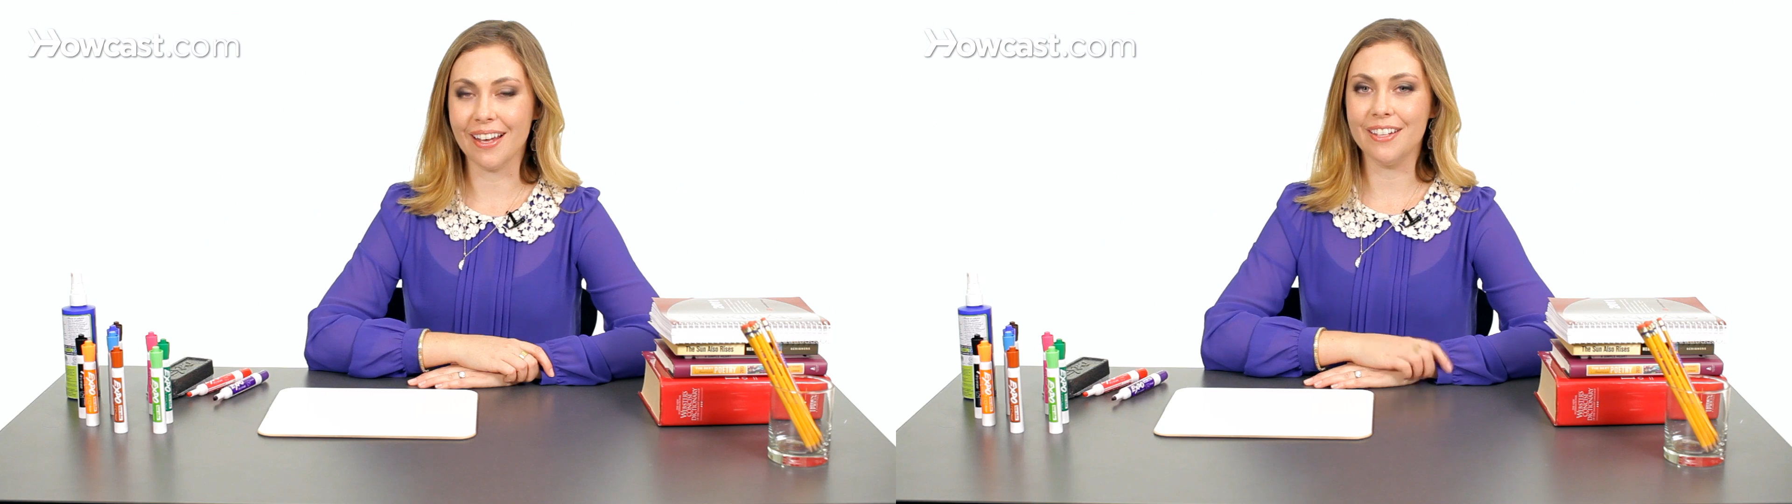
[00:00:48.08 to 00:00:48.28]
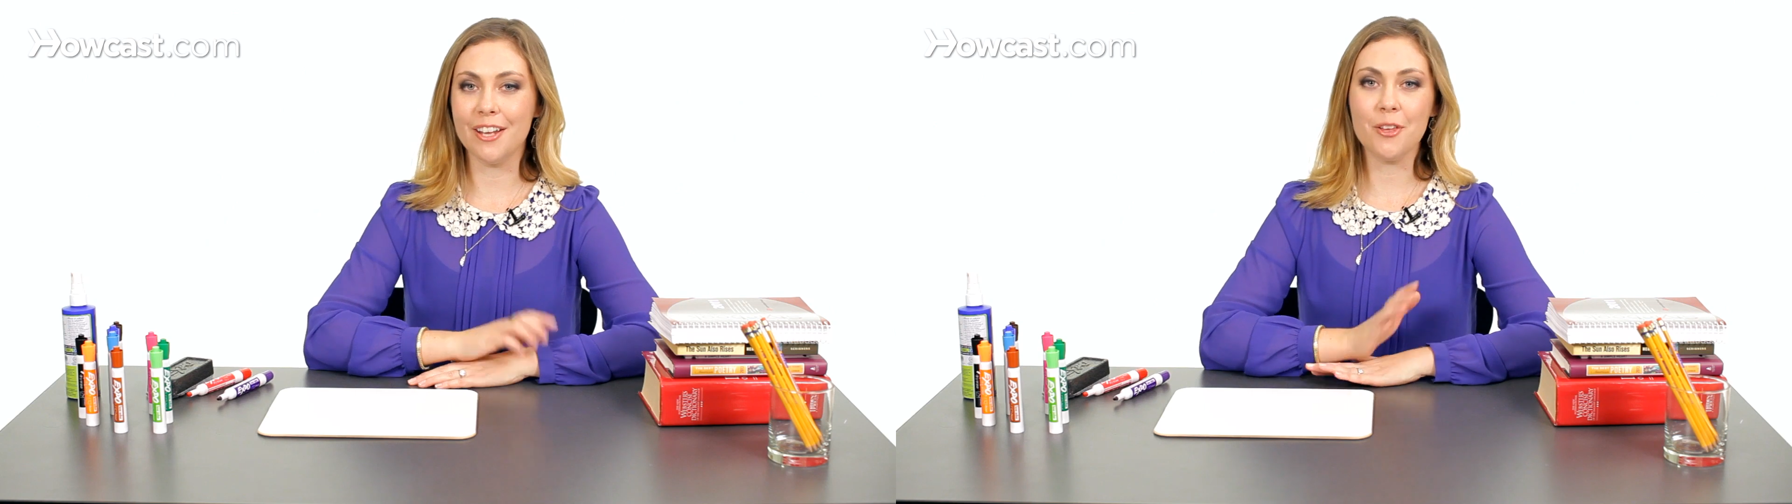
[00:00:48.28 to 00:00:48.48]

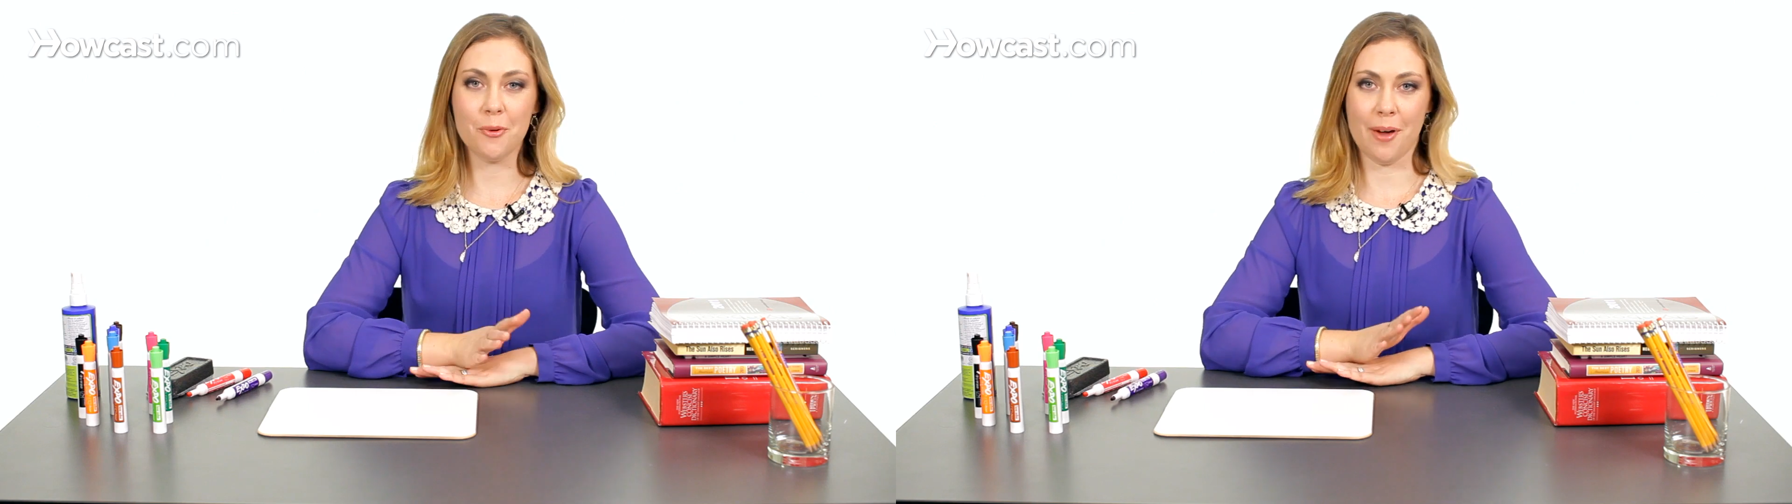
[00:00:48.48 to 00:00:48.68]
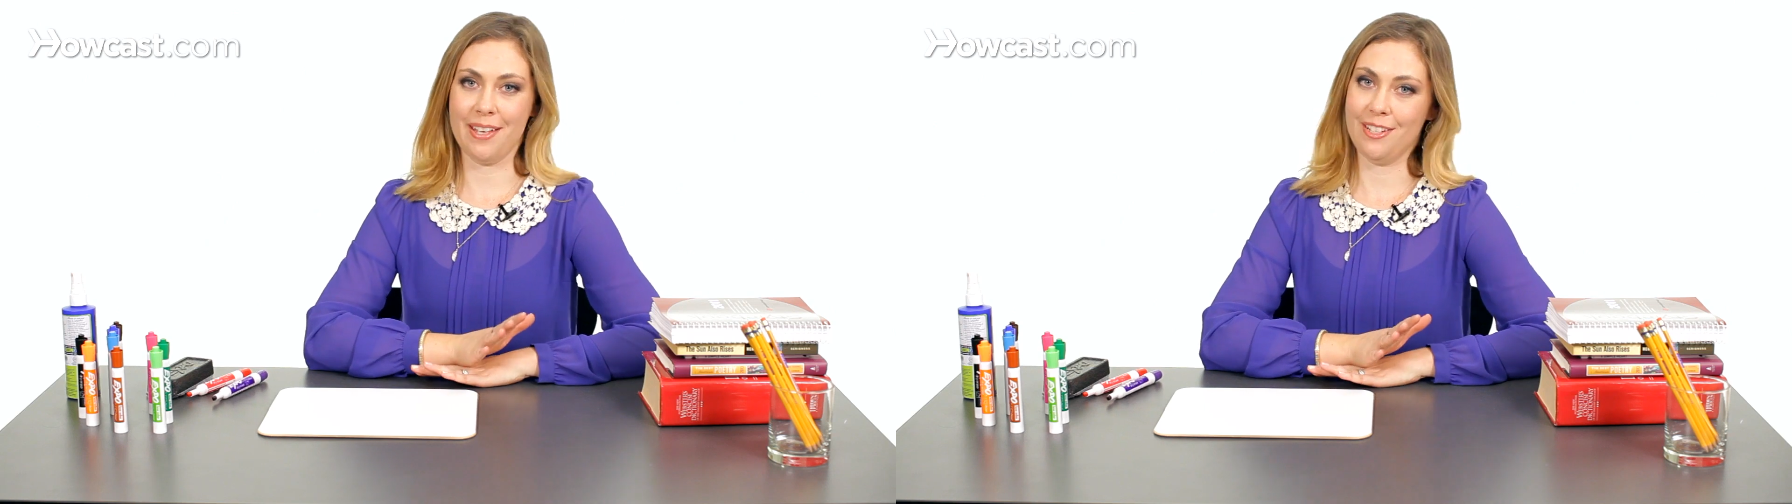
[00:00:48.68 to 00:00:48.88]

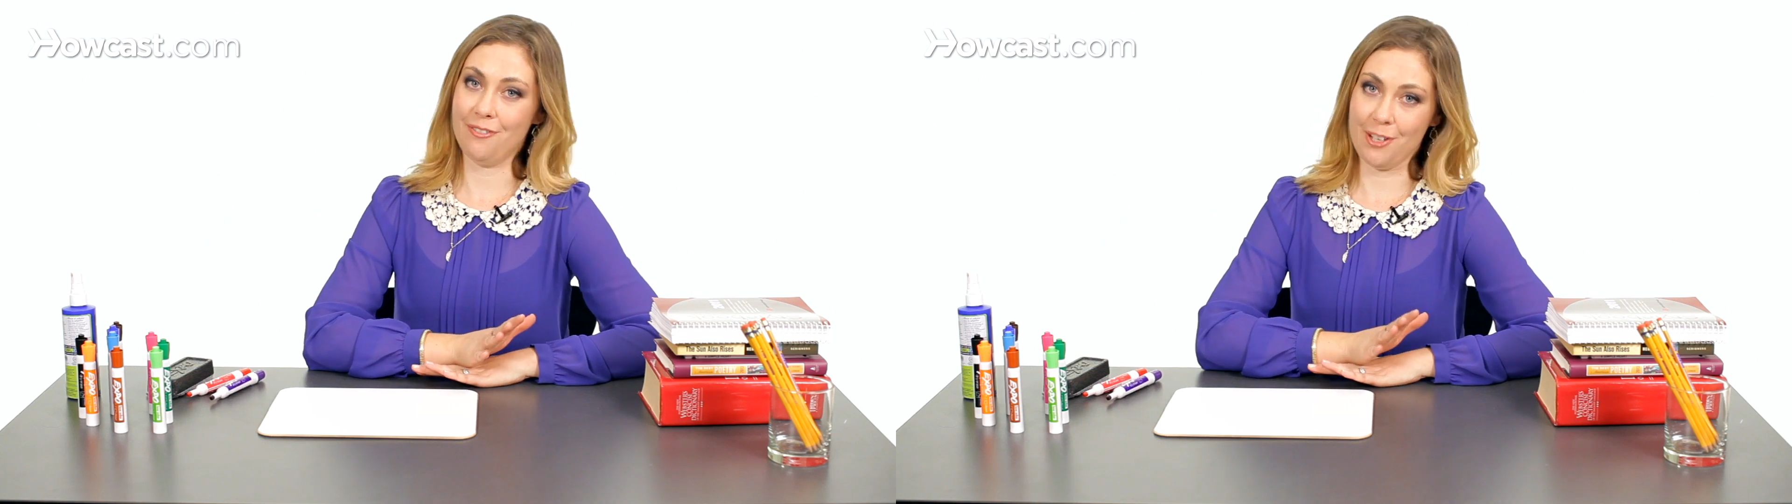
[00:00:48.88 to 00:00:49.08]
Another way to